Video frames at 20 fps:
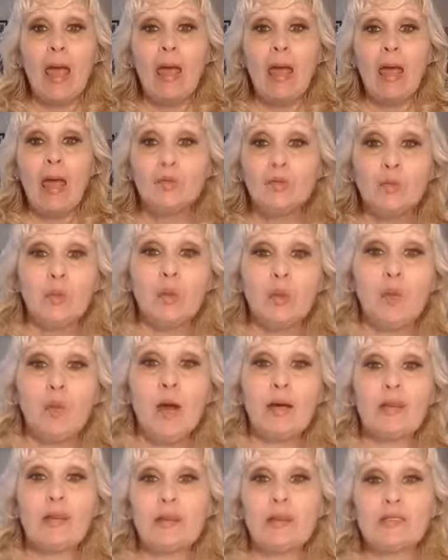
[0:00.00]
and
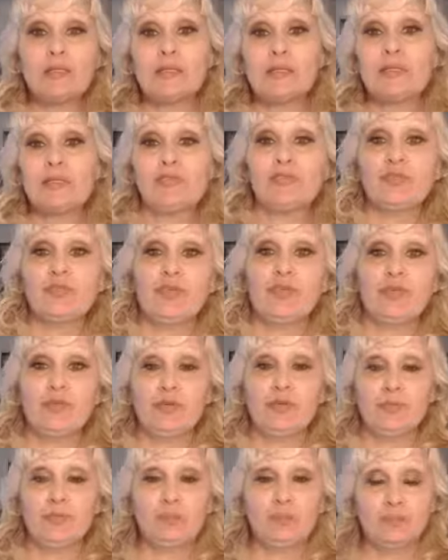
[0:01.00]
what is in it for
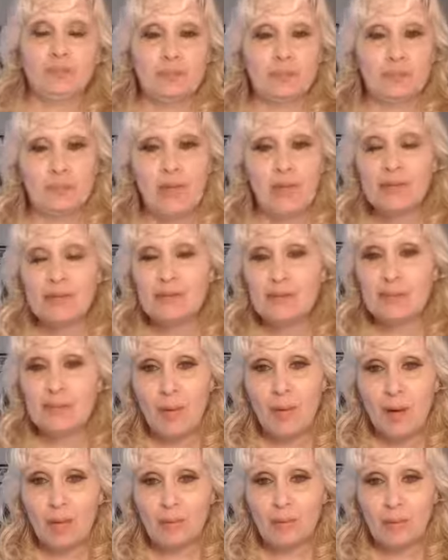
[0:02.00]
you. That's the
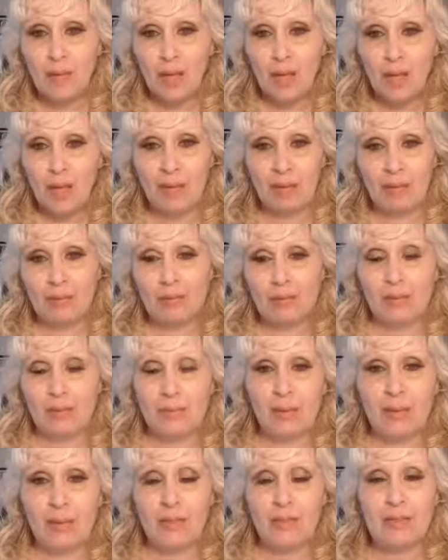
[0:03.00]
bottom line
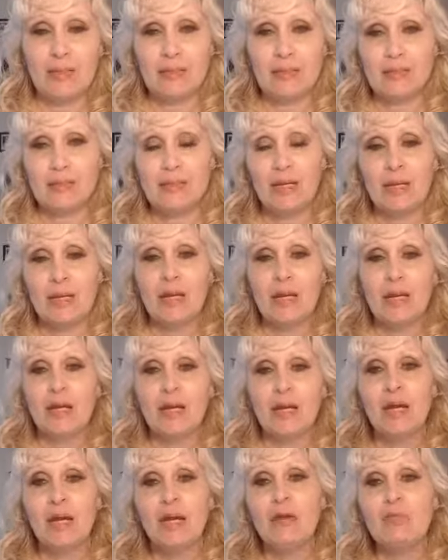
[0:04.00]
because
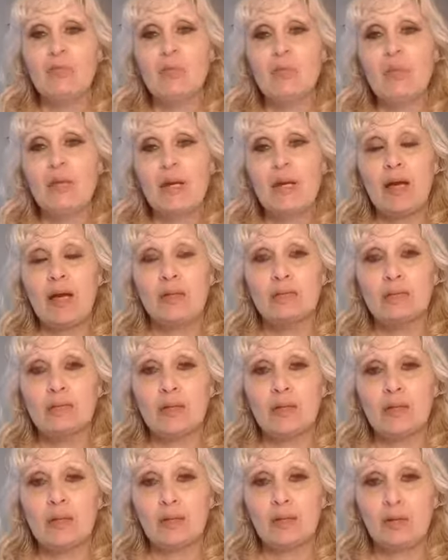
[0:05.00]
everyone out
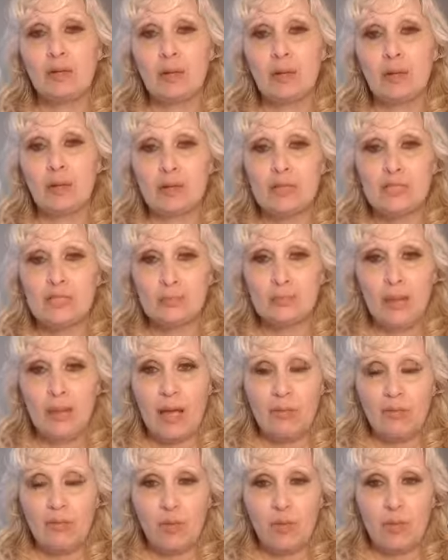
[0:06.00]
there in this
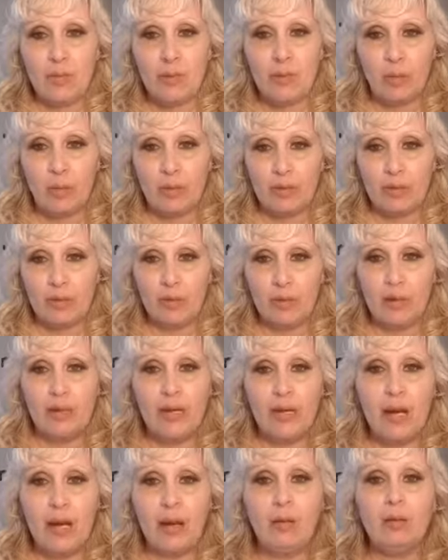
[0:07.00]
platform that we're in right
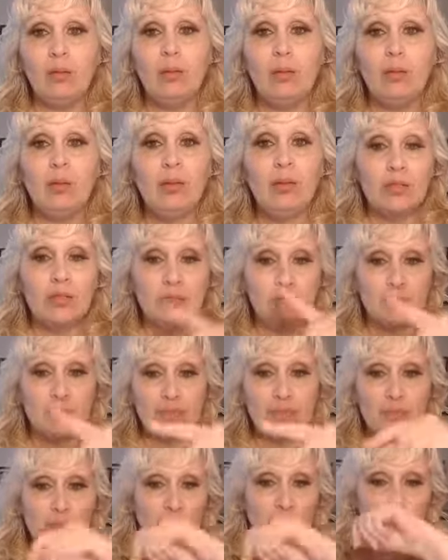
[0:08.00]
now,
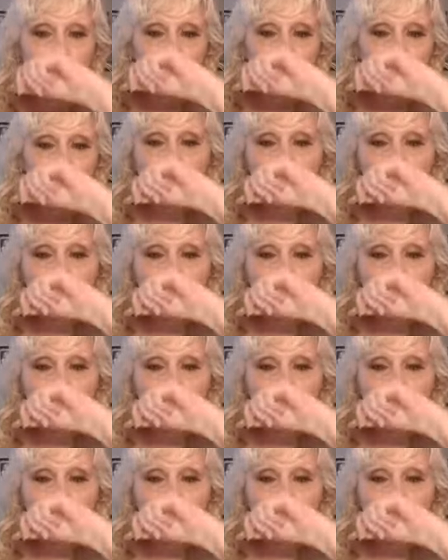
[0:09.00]
excuse me,